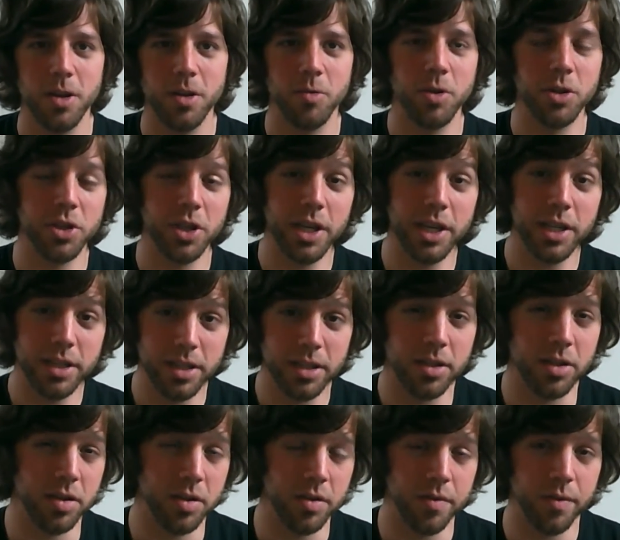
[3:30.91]
which
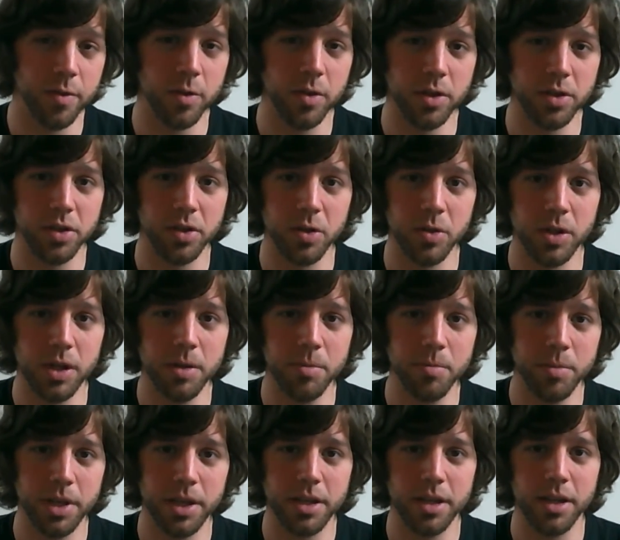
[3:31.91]
isn't good for the
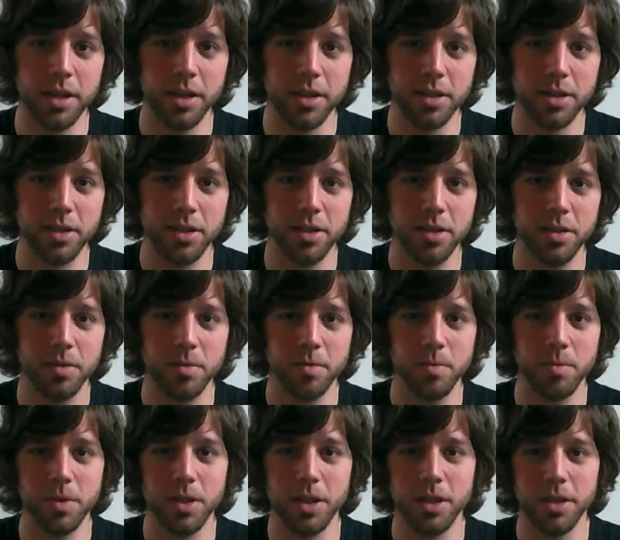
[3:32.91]
student because
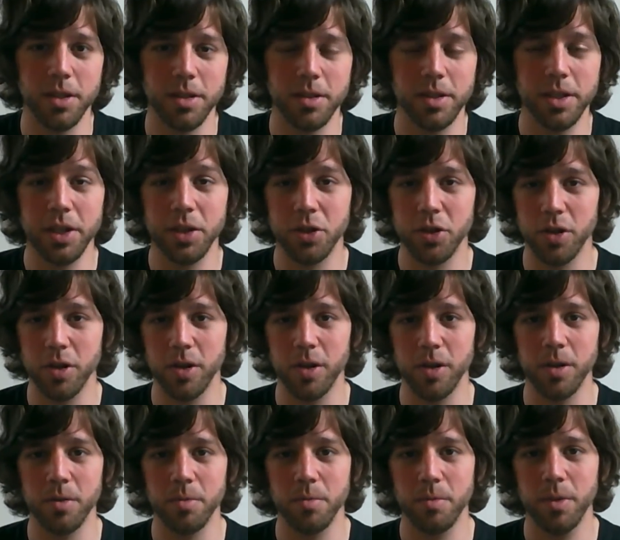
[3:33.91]
the
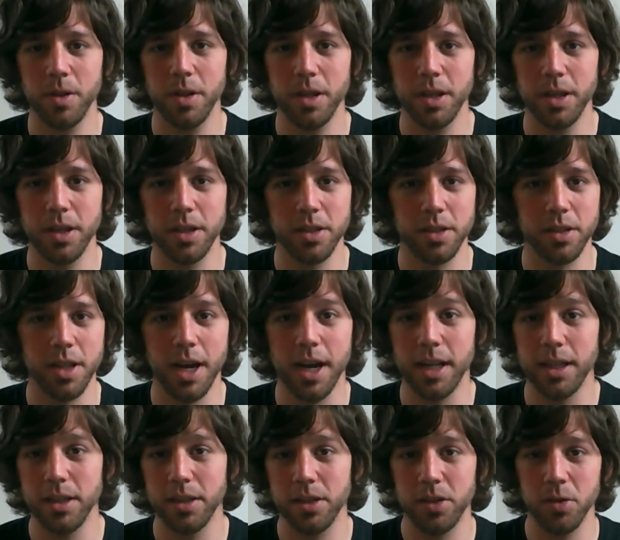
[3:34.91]
teacher is
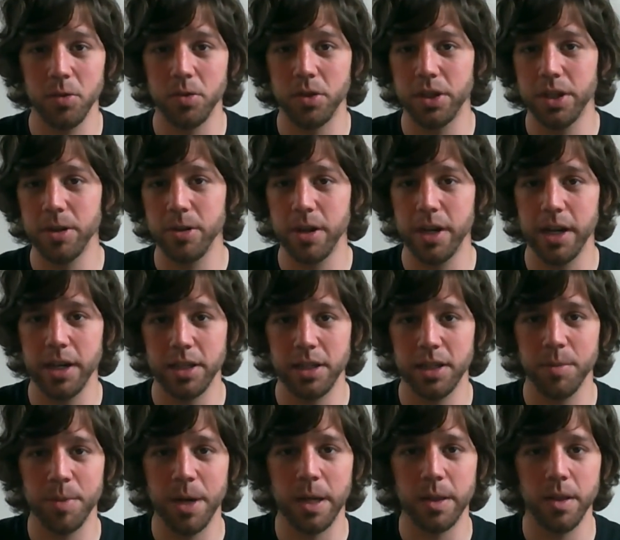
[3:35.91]
not so serious
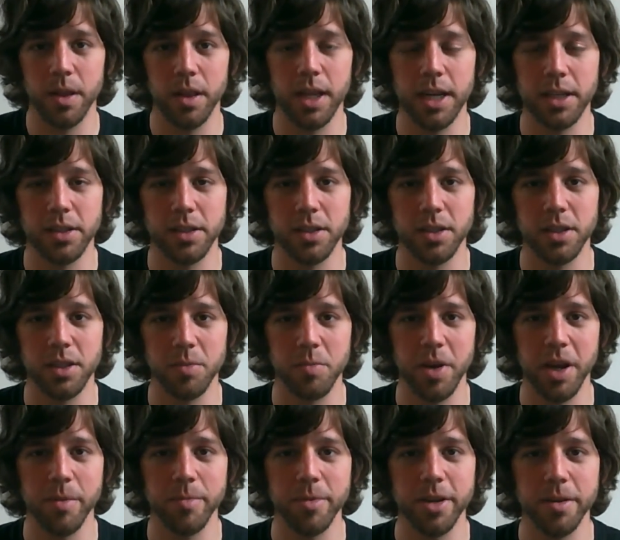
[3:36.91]
about the lessons
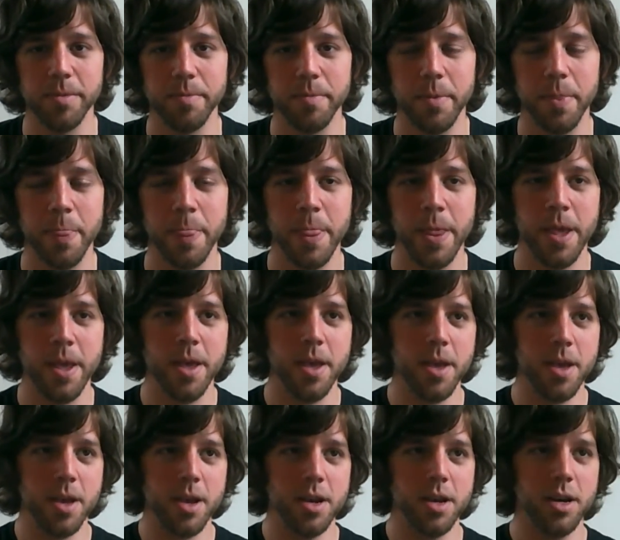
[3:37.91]
maybe.
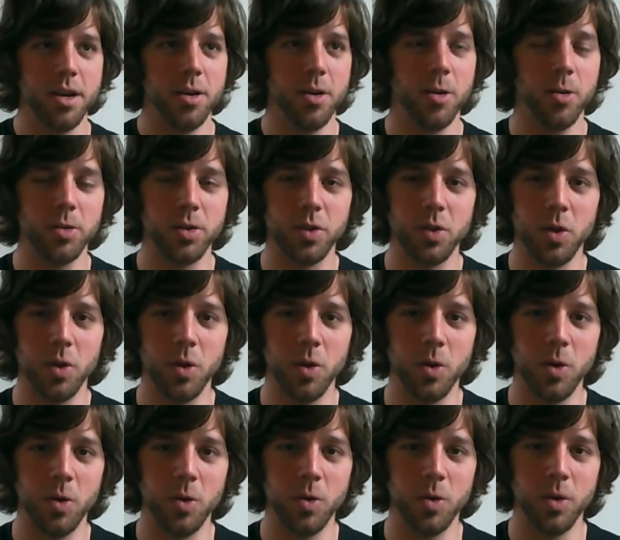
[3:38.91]

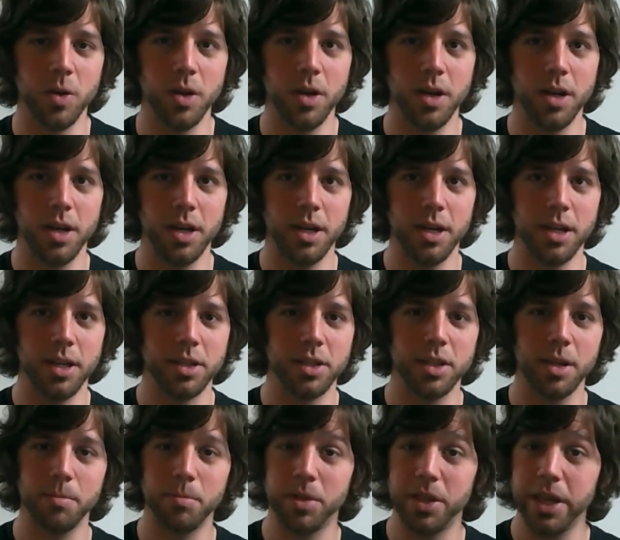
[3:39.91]
Also,
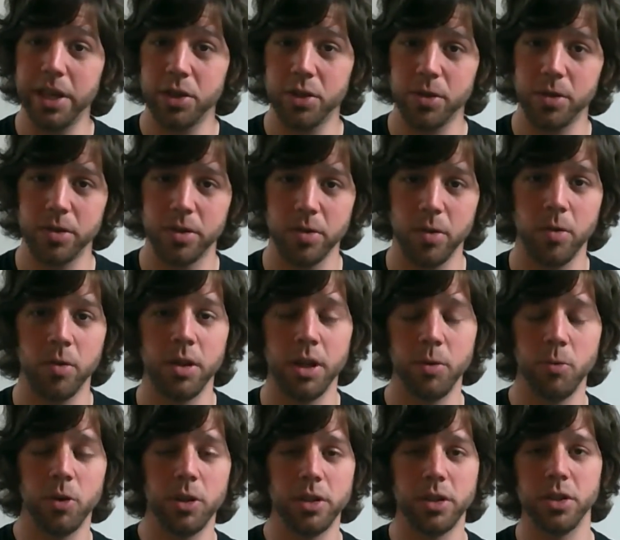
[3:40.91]
some teachers only
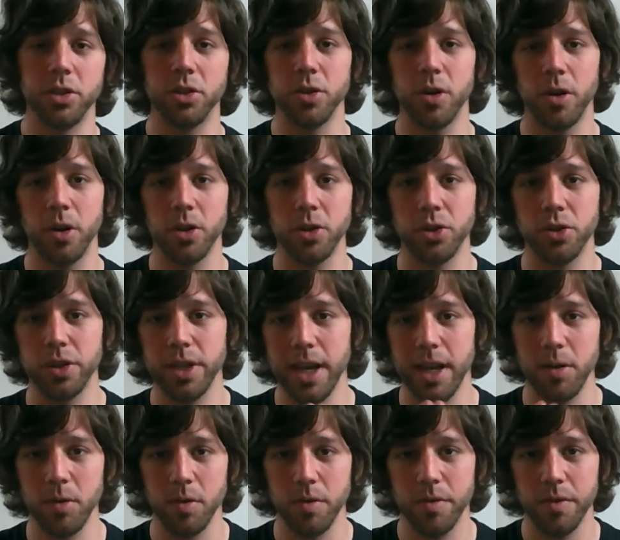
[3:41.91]
want to charge
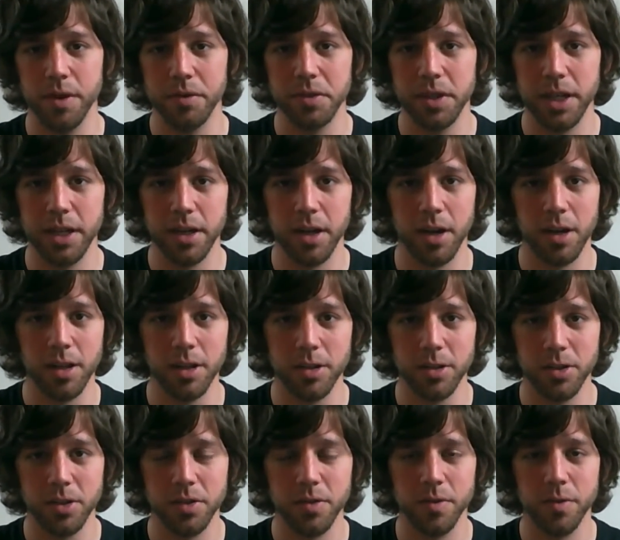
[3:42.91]
$10 or
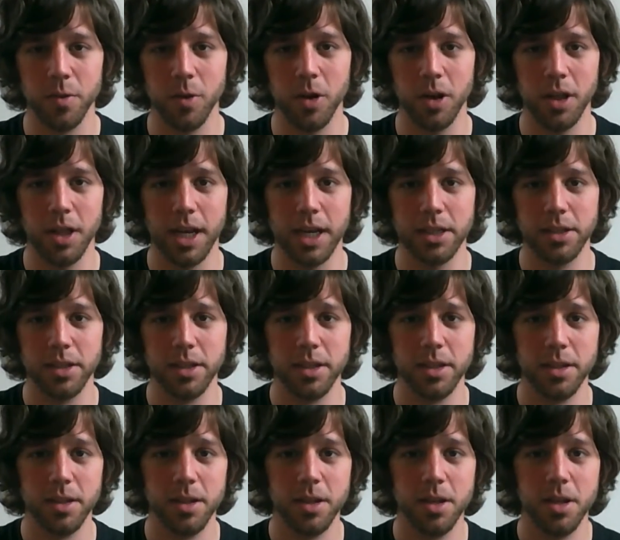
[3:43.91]
$15 for a
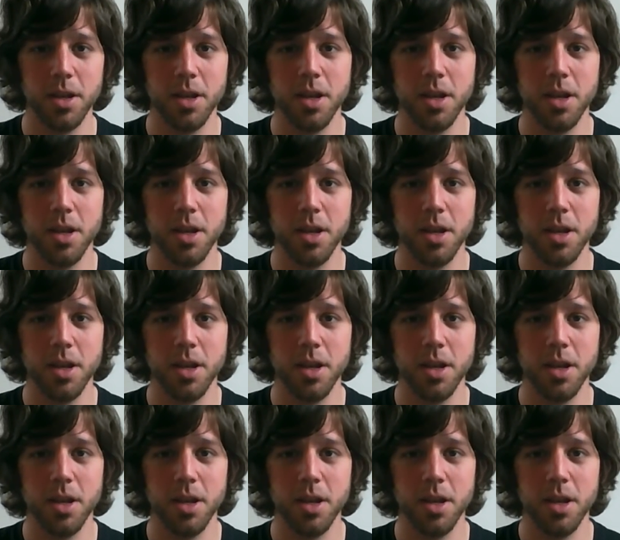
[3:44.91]
lesson,